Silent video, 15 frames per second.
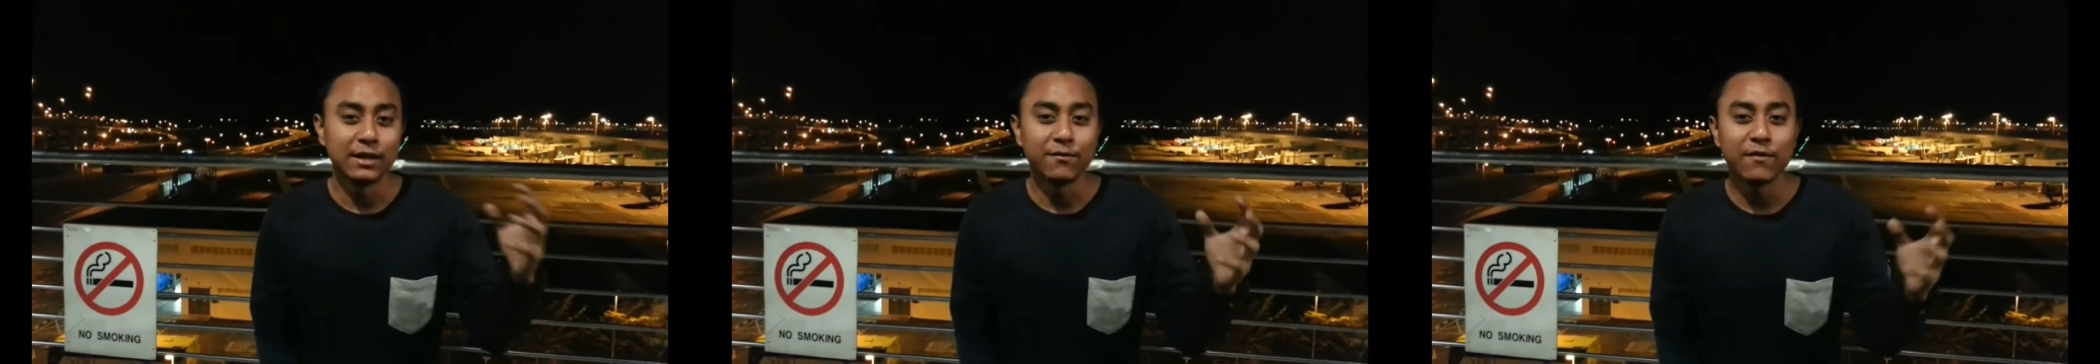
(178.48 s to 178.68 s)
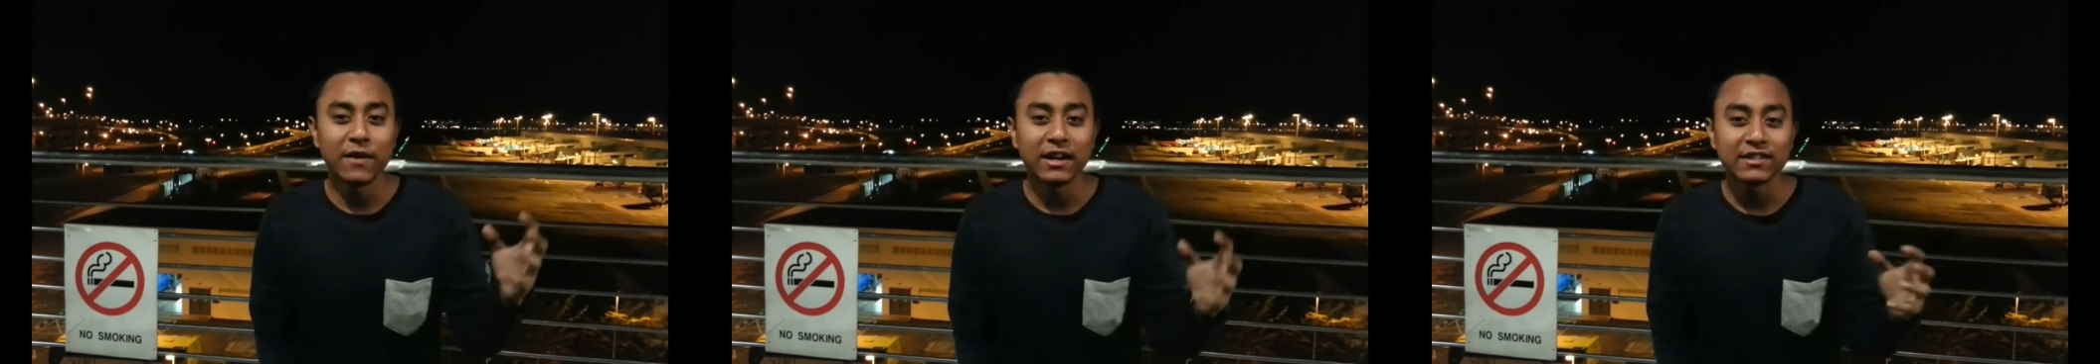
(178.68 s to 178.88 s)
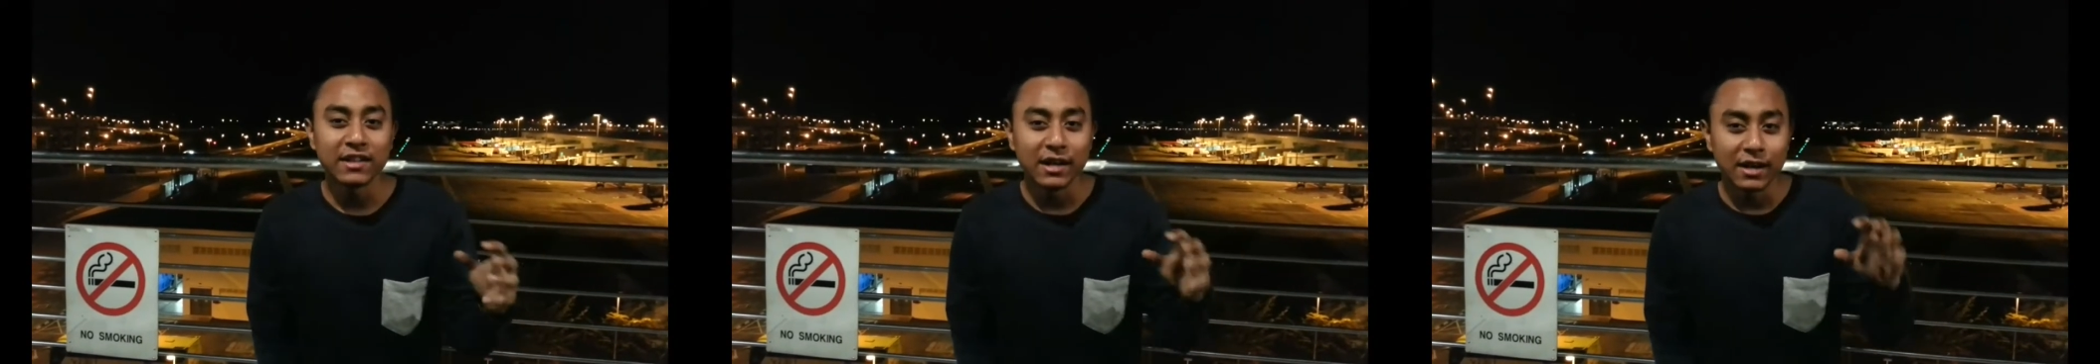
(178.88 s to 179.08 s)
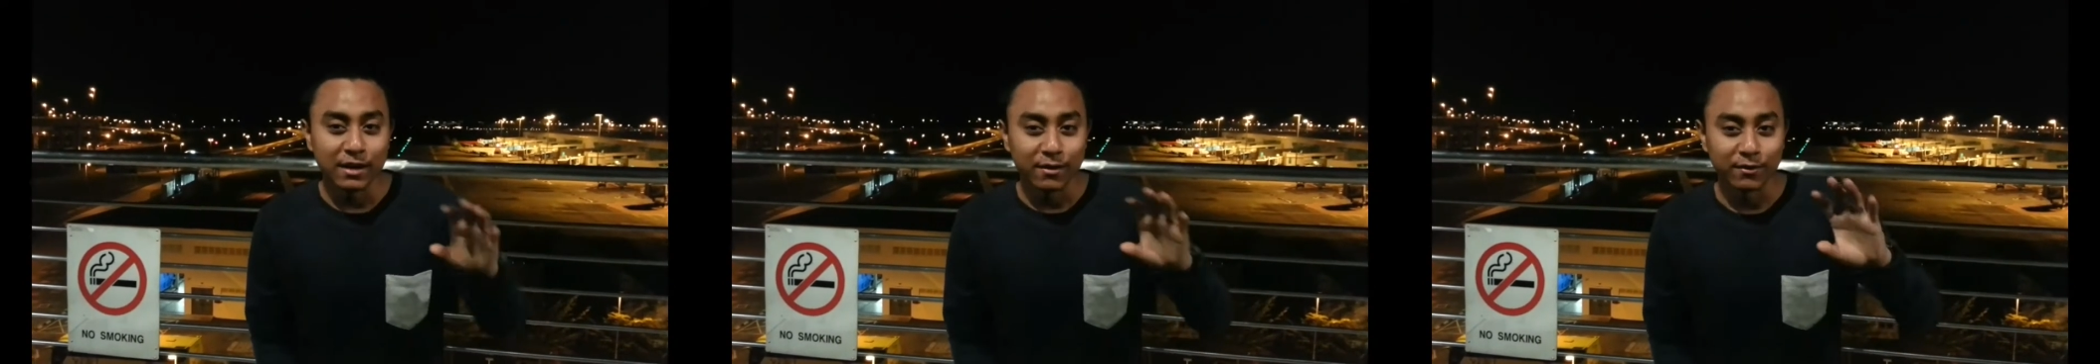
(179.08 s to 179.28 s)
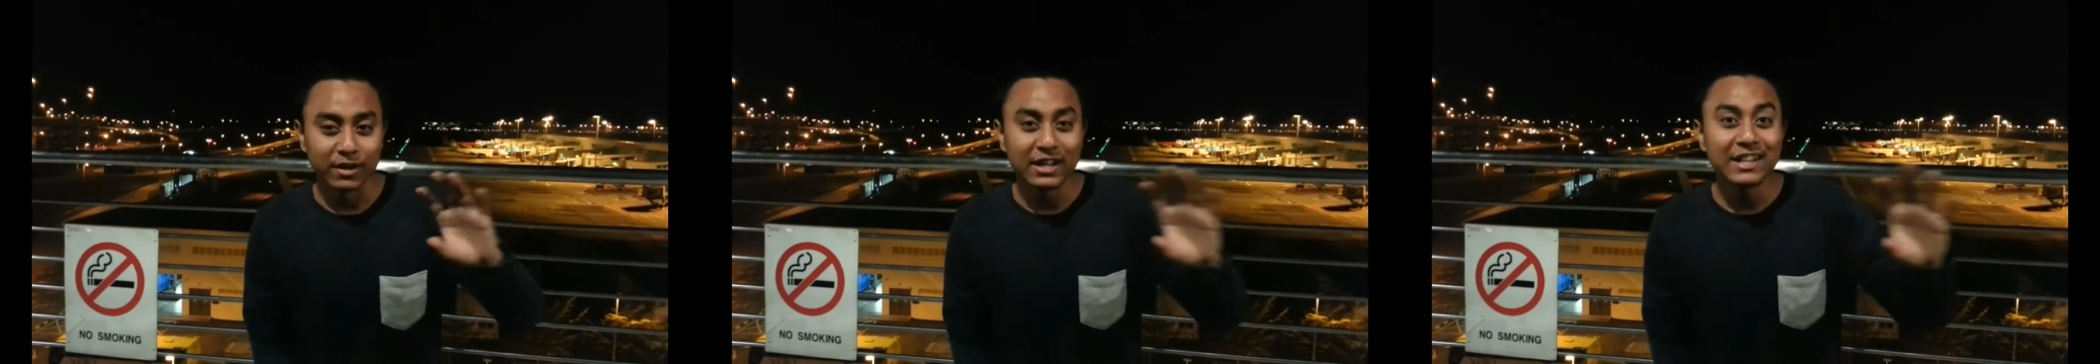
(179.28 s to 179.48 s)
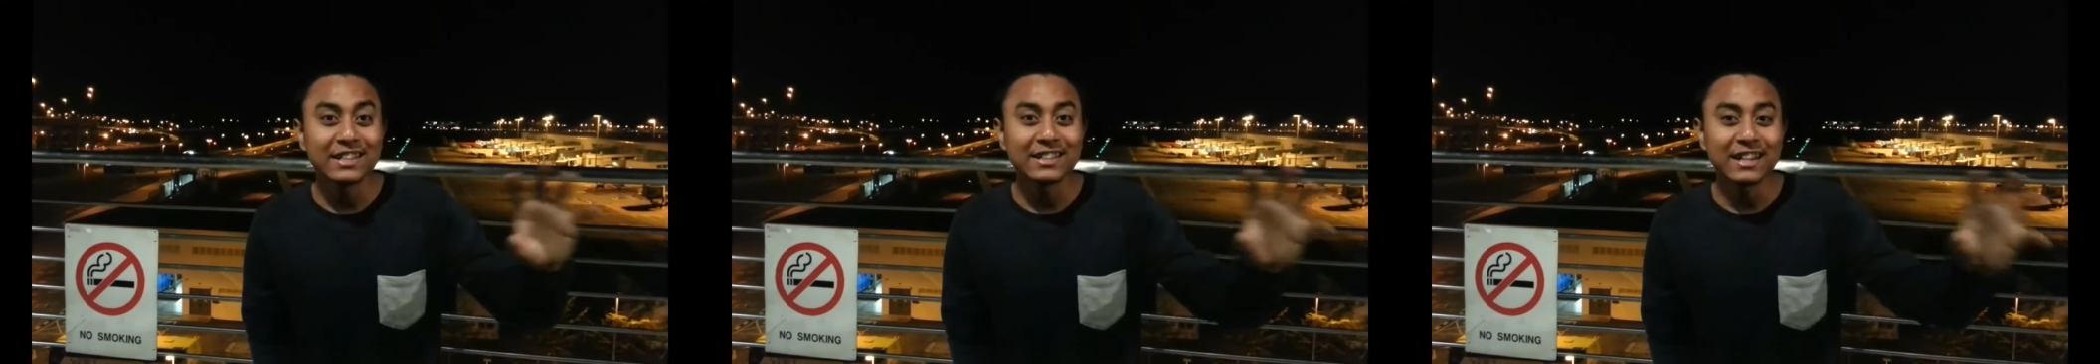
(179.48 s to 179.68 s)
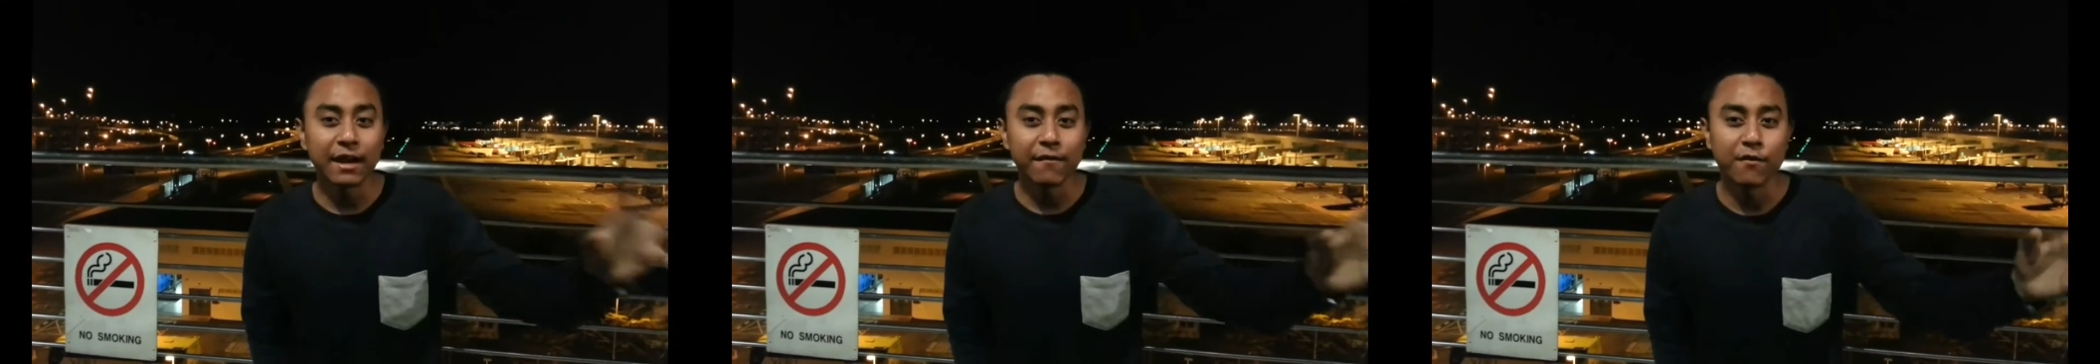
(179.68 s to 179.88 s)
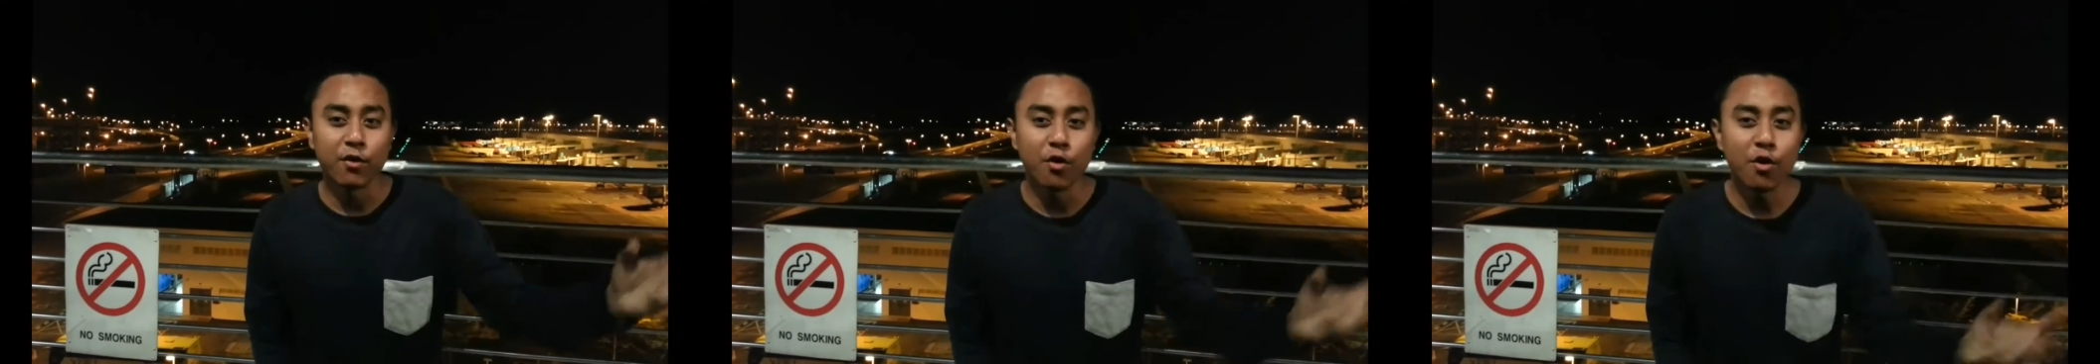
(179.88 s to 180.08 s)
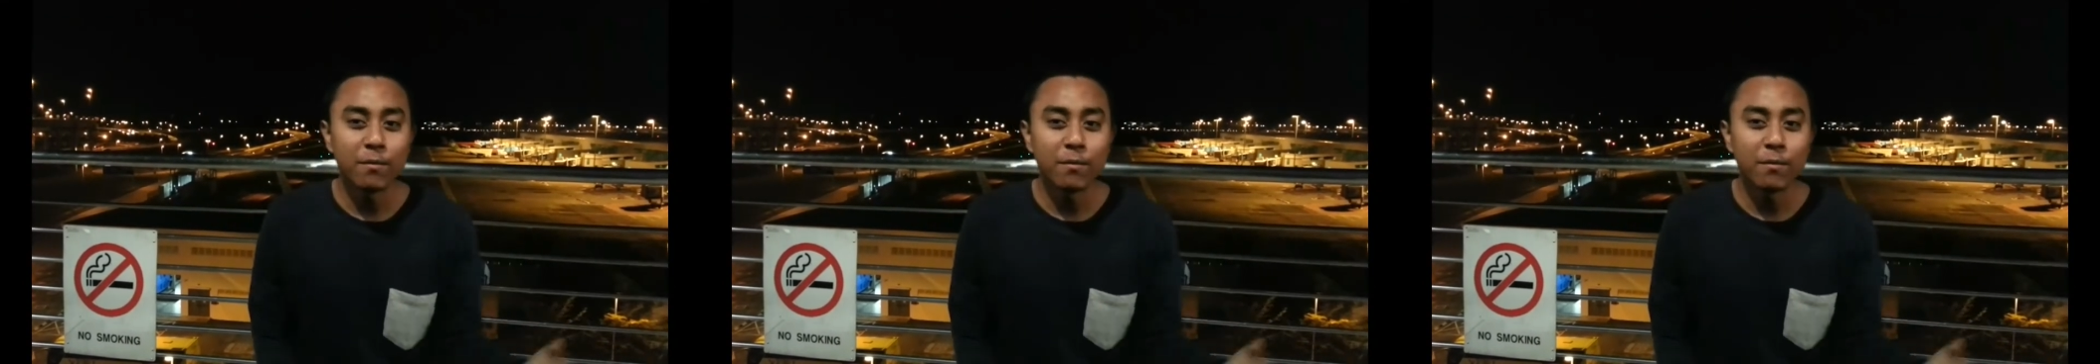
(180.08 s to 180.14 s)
device really drives